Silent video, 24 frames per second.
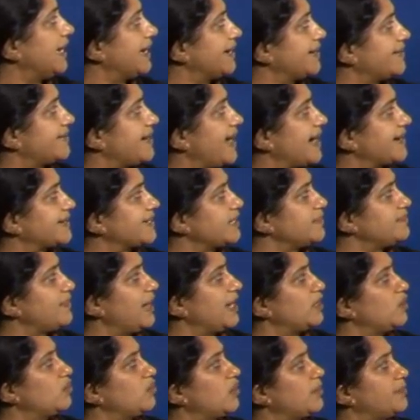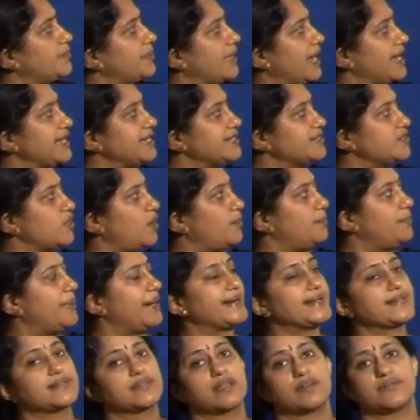Attracted by lower price or
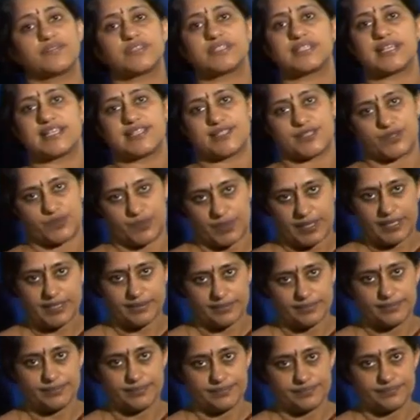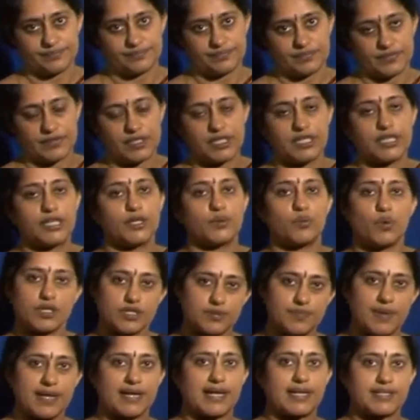better service elsewhere. He
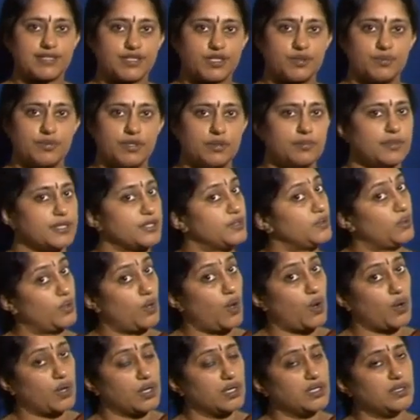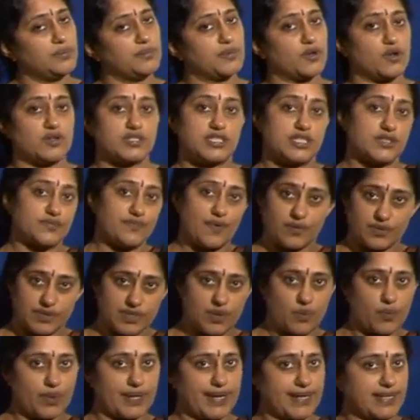was my customer but no longer because he's found
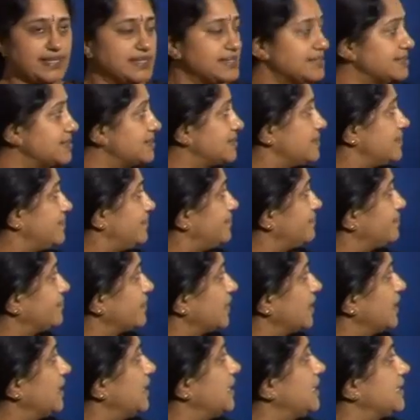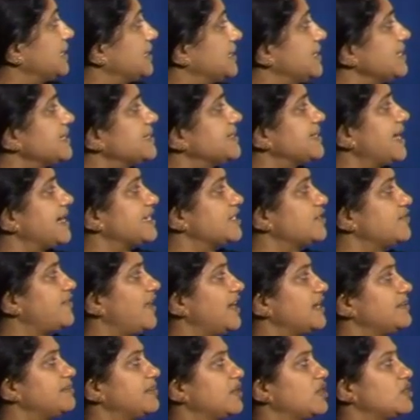someone else.
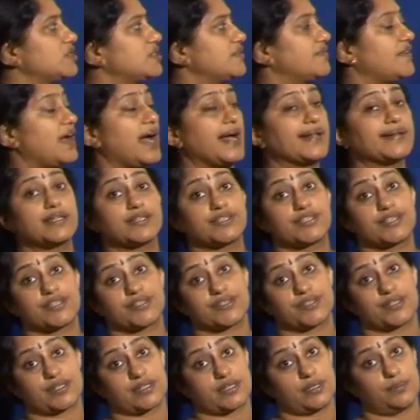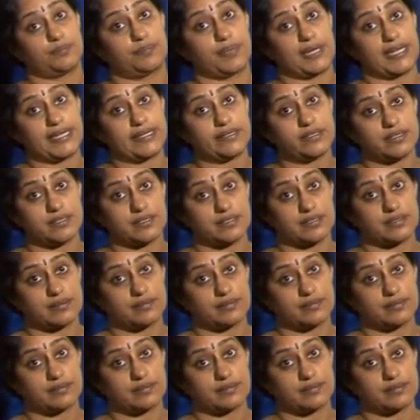Dissatisfied because of unadjusted complaint.